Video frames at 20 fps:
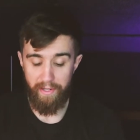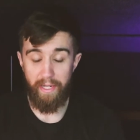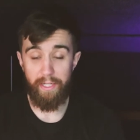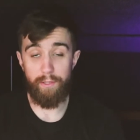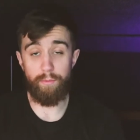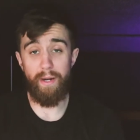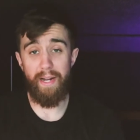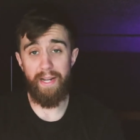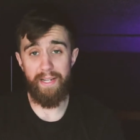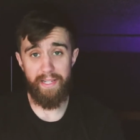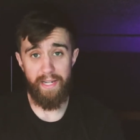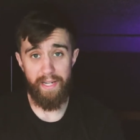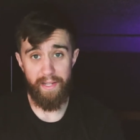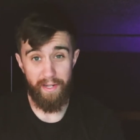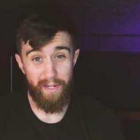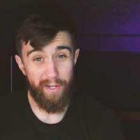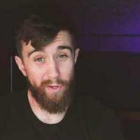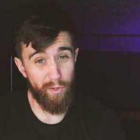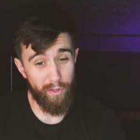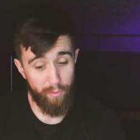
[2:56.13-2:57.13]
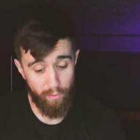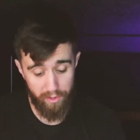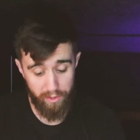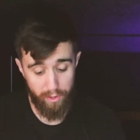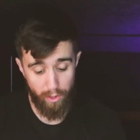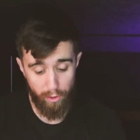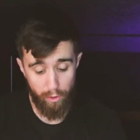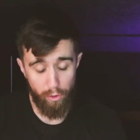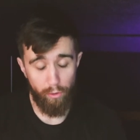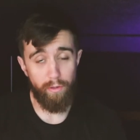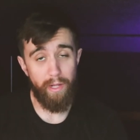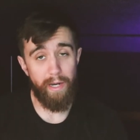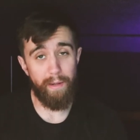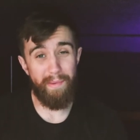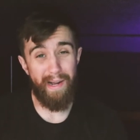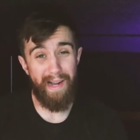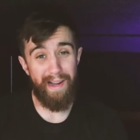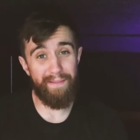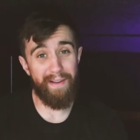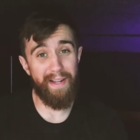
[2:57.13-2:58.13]
That's why I say that the only ones that look like
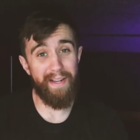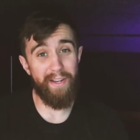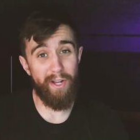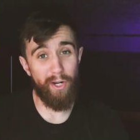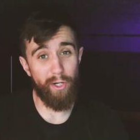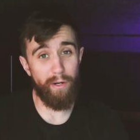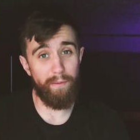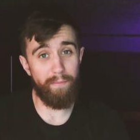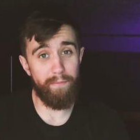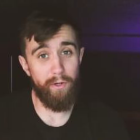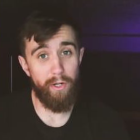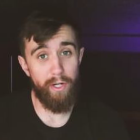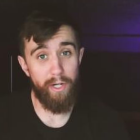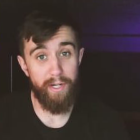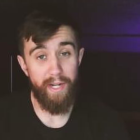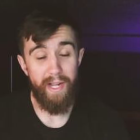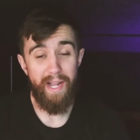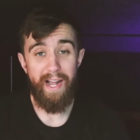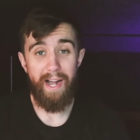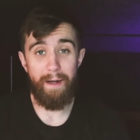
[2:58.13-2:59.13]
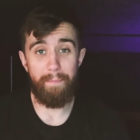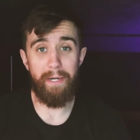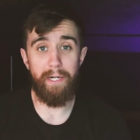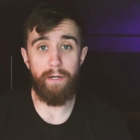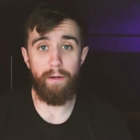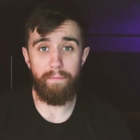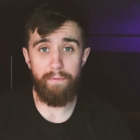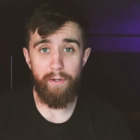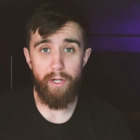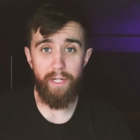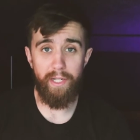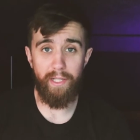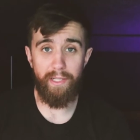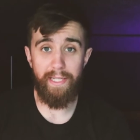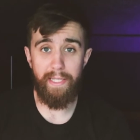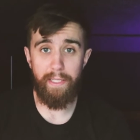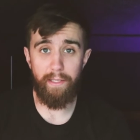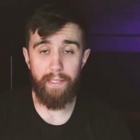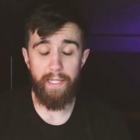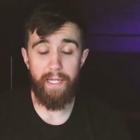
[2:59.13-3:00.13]
my van that are converted have been converted
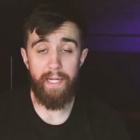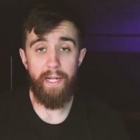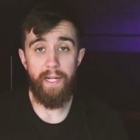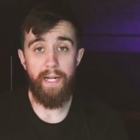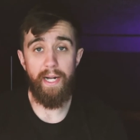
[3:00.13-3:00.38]
illegally.